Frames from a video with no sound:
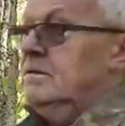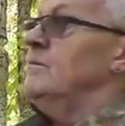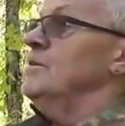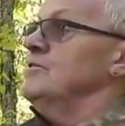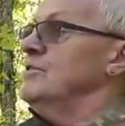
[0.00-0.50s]

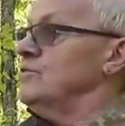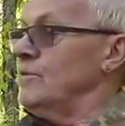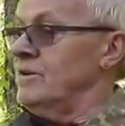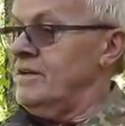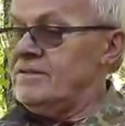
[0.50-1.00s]
whereas this
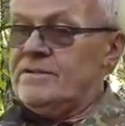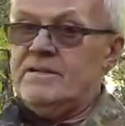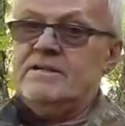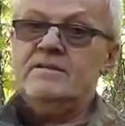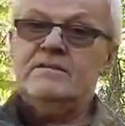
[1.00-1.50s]
one has
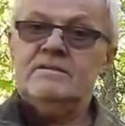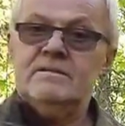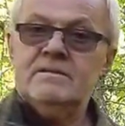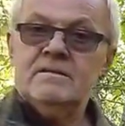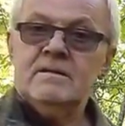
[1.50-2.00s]
a
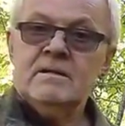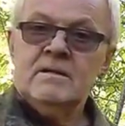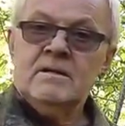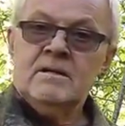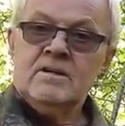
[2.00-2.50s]

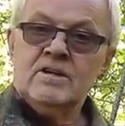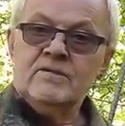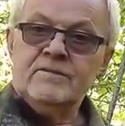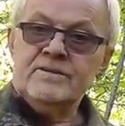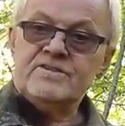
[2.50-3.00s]

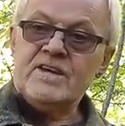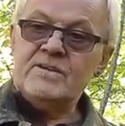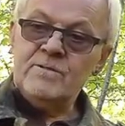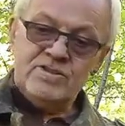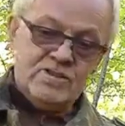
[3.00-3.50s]
curve at this
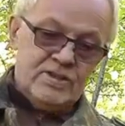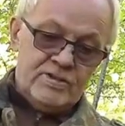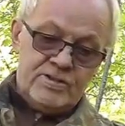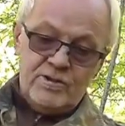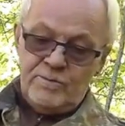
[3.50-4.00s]
end which is
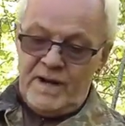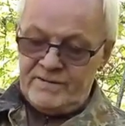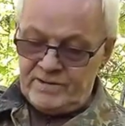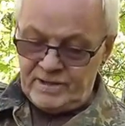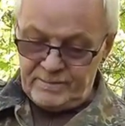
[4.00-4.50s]
not too
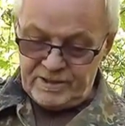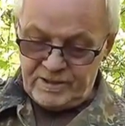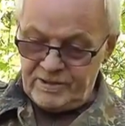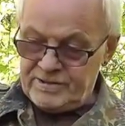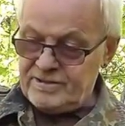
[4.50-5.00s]
bad really
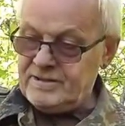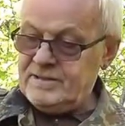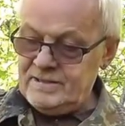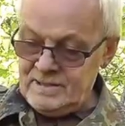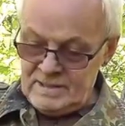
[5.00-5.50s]
because
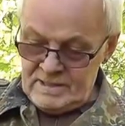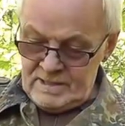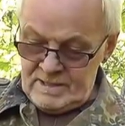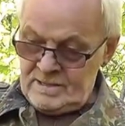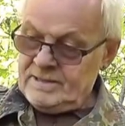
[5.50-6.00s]

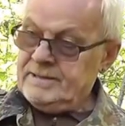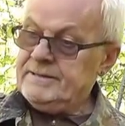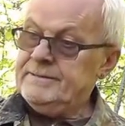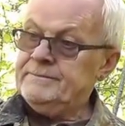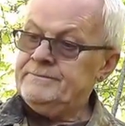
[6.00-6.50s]

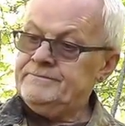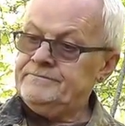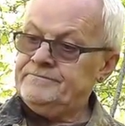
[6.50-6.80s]
um,